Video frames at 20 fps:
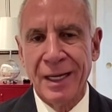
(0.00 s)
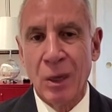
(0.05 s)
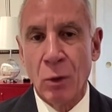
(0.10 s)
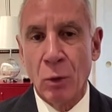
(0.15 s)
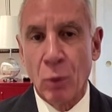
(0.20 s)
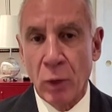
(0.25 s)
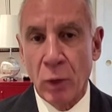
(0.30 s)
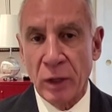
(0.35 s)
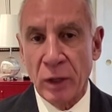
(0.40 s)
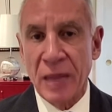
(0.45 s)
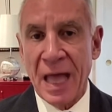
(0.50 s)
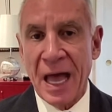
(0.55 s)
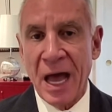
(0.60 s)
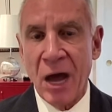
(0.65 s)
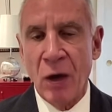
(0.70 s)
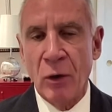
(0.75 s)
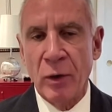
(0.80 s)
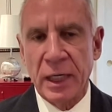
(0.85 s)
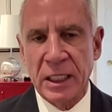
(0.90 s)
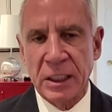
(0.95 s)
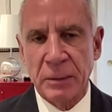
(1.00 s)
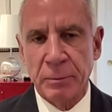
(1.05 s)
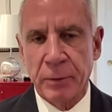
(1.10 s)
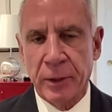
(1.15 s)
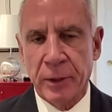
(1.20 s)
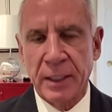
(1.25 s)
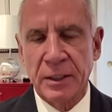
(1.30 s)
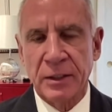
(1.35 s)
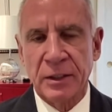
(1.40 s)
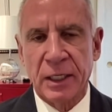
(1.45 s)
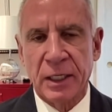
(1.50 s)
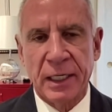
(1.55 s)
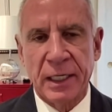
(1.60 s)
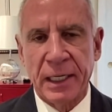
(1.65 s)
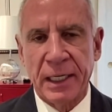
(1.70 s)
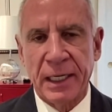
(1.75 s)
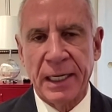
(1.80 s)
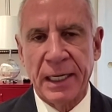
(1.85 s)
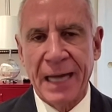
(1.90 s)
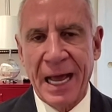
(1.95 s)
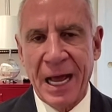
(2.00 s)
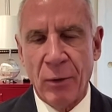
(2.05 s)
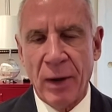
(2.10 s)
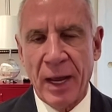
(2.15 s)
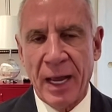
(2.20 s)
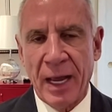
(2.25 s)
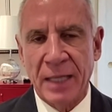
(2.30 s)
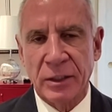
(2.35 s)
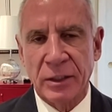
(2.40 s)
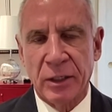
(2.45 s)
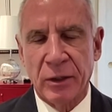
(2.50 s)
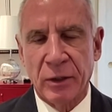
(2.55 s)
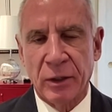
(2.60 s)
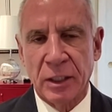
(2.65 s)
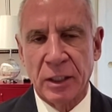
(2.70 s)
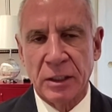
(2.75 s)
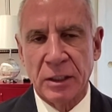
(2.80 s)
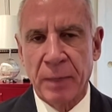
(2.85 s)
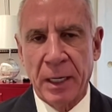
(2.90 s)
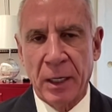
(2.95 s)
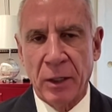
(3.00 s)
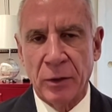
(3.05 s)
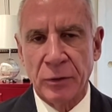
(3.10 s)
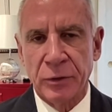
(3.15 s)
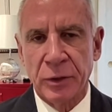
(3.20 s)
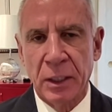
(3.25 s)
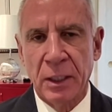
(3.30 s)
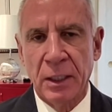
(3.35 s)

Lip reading: with now an experience that he now has under his belt